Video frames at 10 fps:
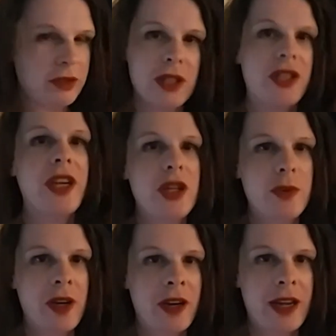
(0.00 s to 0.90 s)
touching each
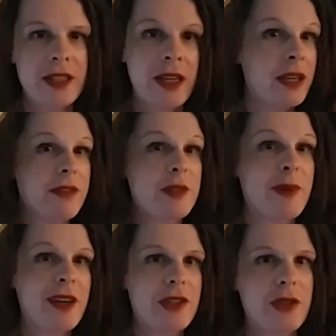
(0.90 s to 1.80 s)
one and asking if it
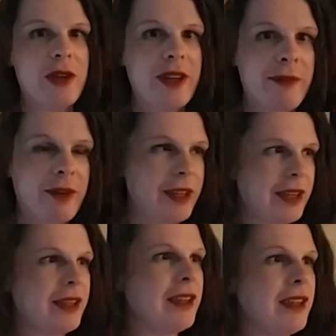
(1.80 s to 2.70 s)
sparks joy. I'm really